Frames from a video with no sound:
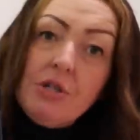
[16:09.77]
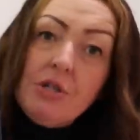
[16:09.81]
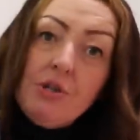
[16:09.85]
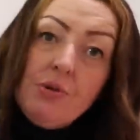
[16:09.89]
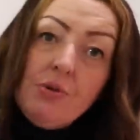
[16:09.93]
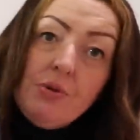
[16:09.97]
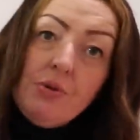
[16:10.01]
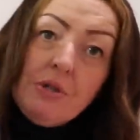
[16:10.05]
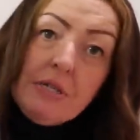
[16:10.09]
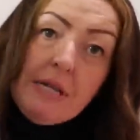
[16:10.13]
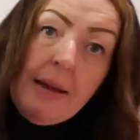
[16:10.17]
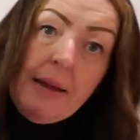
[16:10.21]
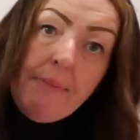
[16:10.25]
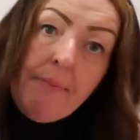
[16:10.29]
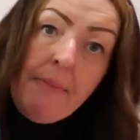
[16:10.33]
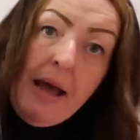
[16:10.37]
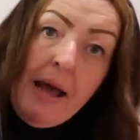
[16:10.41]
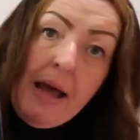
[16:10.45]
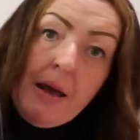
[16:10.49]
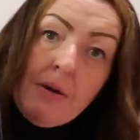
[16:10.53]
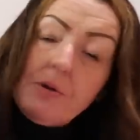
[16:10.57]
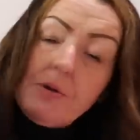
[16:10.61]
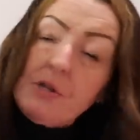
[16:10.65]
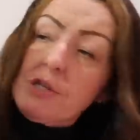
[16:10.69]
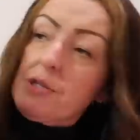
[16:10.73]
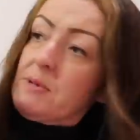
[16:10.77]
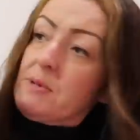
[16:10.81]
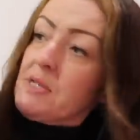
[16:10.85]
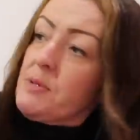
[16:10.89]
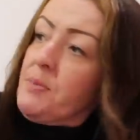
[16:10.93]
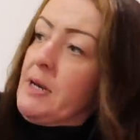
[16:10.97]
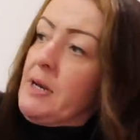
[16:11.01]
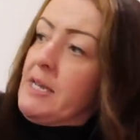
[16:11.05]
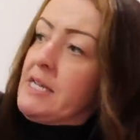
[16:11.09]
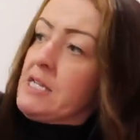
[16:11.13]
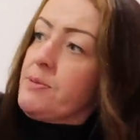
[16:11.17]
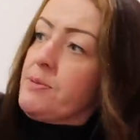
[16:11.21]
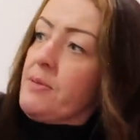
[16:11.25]
to £10, so he's
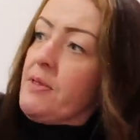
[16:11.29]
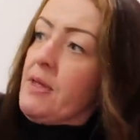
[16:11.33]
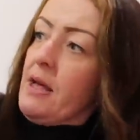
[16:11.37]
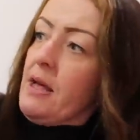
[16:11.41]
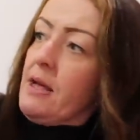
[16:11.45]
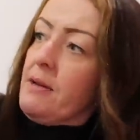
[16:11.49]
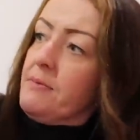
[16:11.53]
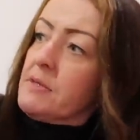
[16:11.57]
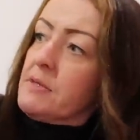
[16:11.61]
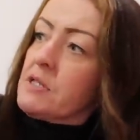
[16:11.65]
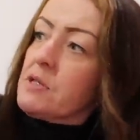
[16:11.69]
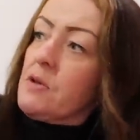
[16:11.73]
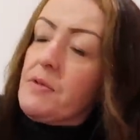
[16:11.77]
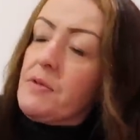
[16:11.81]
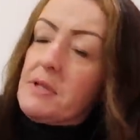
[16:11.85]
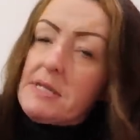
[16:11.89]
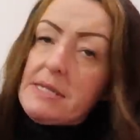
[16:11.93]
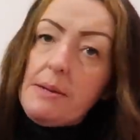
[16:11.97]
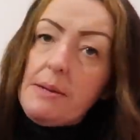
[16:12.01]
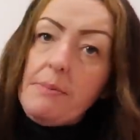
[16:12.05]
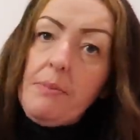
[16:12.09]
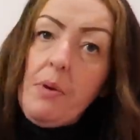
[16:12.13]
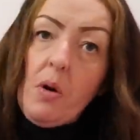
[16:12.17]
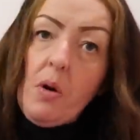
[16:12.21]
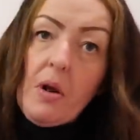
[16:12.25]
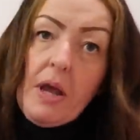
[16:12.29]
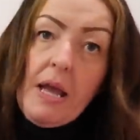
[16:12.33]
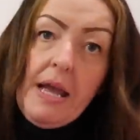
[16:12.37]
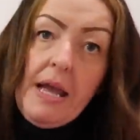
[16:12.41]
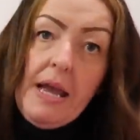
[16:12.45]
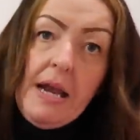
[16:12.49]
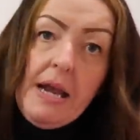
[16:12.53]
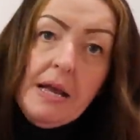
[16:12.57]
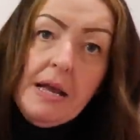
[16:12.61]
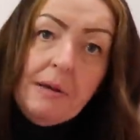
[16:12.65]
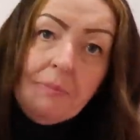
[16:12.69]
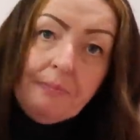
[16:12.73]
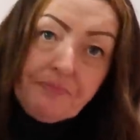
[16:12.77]
pleased with that. It's got the zip pocket
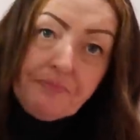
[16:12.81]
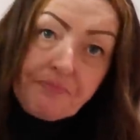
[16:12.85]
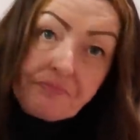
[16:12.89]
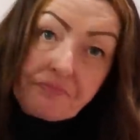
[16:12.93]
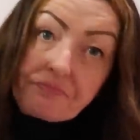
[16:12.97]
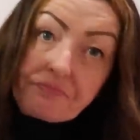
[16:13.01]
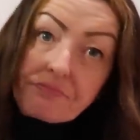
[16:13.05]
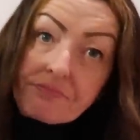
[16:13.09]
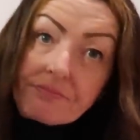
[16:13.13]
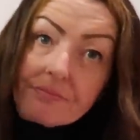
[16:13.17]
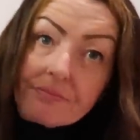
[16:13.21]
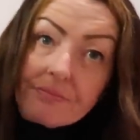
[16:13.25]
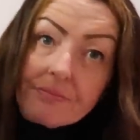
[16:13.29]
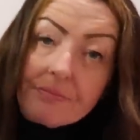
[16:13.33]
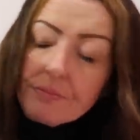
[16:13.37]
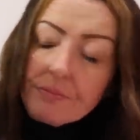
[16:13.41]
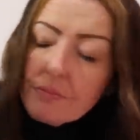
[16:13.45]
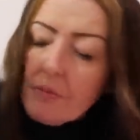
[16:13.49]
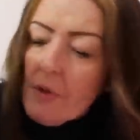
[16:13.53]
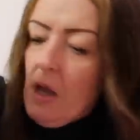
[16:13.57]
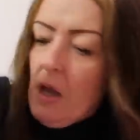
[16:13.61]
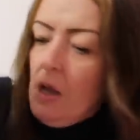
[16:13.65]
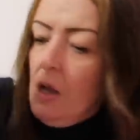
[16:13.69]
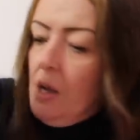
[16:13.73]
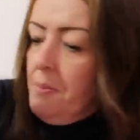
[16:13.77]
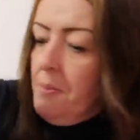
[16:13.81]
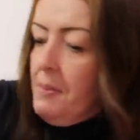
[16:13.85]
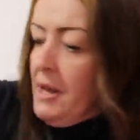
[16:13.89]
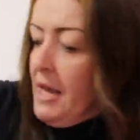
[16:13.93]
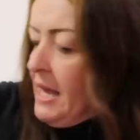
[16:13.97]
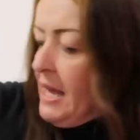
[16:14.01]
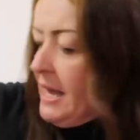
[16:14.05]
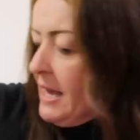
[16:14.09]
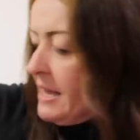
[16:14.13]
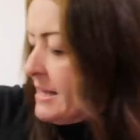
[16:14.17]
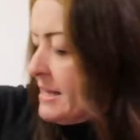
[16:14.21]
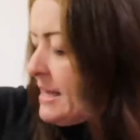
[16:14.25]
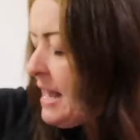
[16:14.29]
in it.
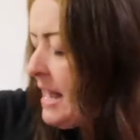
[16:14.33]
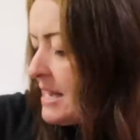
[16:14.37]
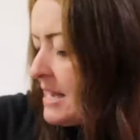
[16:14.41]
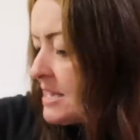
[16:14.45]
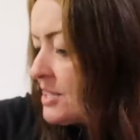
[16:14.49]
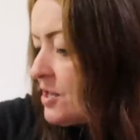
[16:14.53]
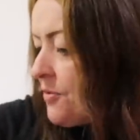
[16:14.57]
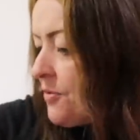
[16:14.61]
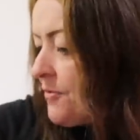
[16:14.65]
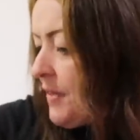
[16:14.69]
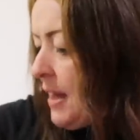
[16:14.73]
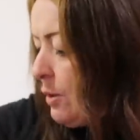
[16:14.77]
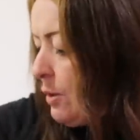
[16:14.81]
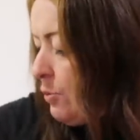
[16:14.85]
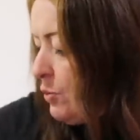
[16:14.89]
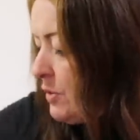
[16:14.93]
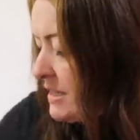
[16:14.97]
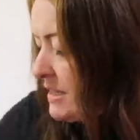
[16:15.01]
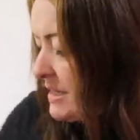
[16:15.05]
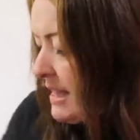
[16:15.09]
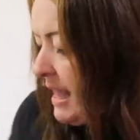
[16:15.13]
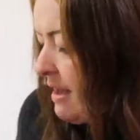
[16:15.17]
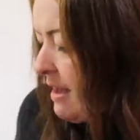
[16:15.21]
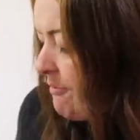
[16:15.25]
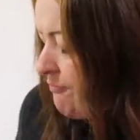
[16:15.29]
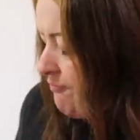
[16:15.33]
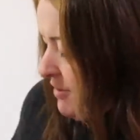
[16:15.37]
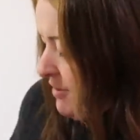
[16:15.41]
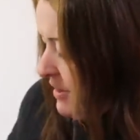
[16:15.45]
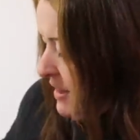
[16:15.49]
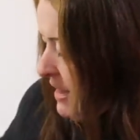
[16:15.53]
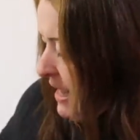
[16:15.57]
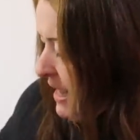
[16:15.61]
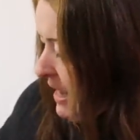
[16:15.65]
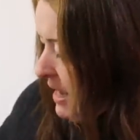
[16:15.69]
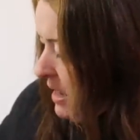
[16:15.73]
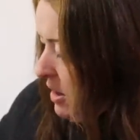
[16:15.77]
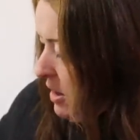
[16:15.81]
Yeah, so that was
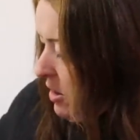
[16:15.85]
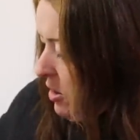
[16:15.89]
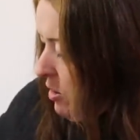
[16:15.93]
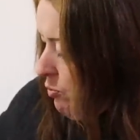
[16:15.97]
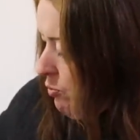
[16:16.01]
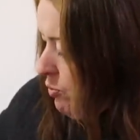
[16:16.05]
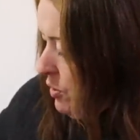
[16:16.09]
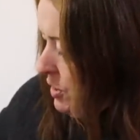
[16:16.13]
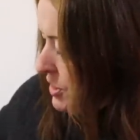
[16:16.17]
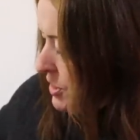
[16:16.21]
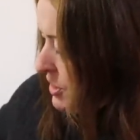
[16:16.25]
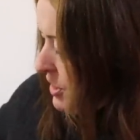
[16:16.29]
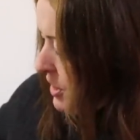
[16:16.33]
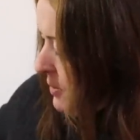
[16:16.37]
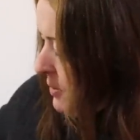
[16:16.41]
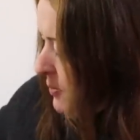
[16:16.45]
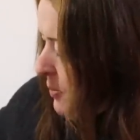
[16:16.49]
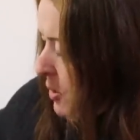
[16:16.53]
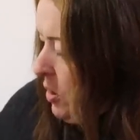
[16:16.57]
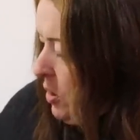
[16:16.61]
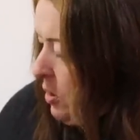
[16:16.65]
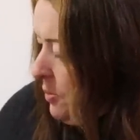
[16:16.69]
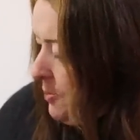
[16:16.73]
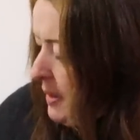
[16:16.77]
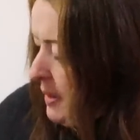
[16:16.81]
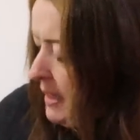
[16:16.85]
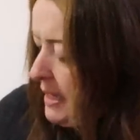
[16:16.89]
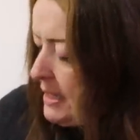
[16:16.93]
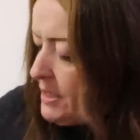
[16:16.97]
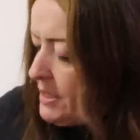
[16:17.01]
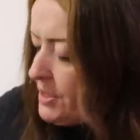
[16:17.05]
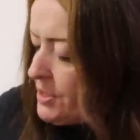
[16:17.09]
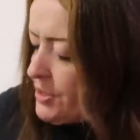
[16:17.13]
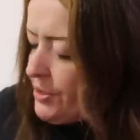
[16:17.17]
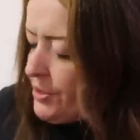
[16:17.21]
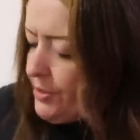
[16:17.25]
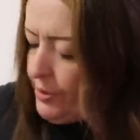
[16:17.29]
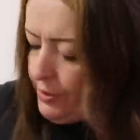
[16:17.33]
everything. I was going to pop
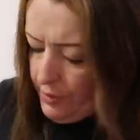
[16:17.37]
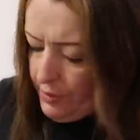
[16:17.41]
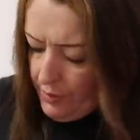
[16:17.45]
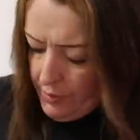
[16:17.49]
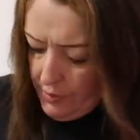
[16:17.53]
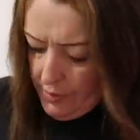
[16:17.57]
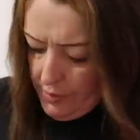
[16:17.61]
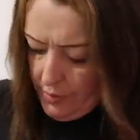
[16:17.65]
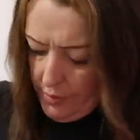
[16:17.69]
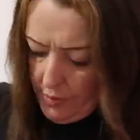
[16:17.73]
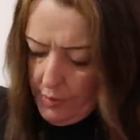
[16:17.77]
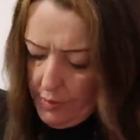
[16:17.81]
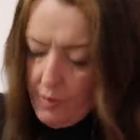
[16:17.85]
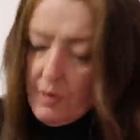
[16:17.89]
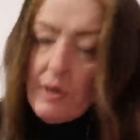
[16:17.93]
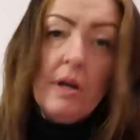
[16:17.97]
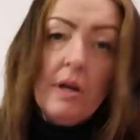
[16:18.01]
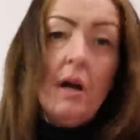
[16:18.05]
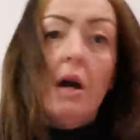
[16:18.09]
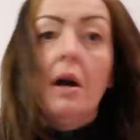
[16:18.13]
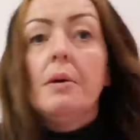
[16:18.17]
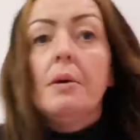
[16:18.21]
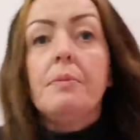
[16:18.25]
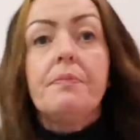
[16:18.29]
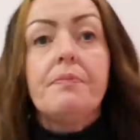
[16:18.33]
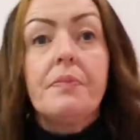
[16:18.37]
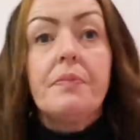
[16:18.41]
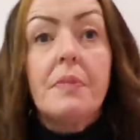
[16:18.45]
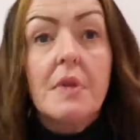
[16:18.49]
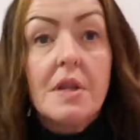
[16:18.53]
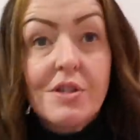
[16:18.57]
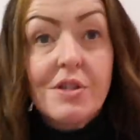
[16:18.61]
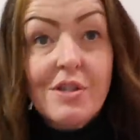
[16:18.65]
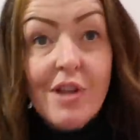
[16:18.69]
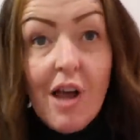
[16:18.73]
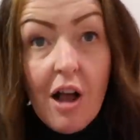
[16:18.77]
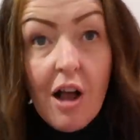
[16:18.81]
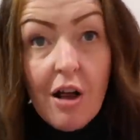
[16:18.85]
into
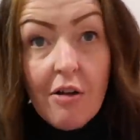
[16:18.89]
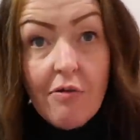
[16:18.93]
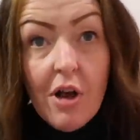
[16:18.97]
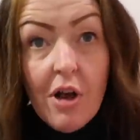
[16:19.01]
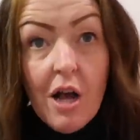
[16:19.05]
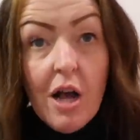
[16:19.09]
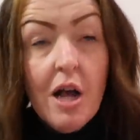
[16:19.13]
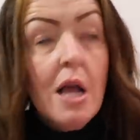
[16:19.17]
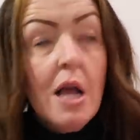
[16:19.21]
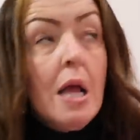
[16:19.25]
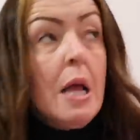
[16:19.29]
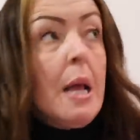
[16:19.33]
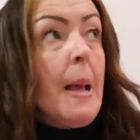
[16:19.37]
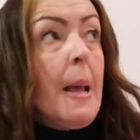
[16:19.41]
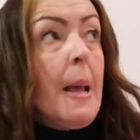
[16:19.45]
Zara,